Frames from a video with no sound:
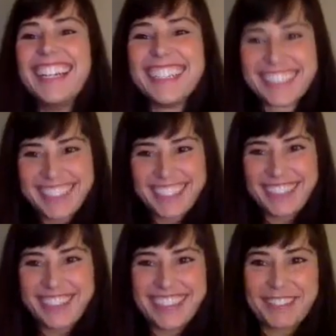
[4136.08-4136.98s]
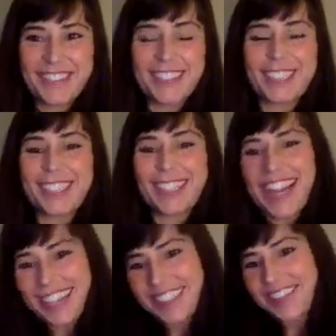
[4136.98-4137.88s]
Zoe for sure
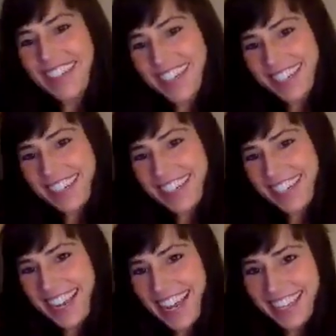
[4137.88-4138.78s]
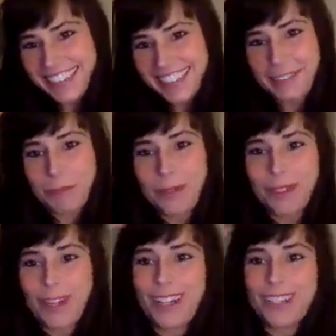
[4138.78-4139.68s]
activated and enhanced and
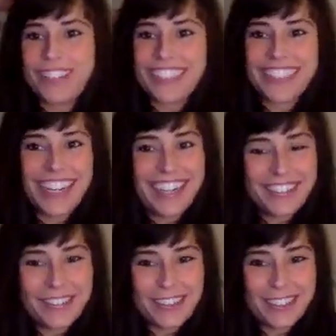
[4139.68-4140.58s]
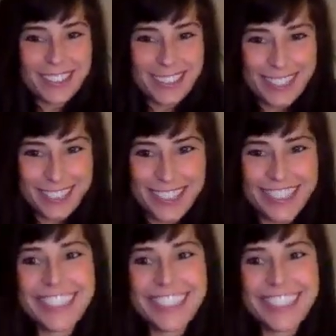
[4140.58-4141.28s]
pulled all of this out for sure.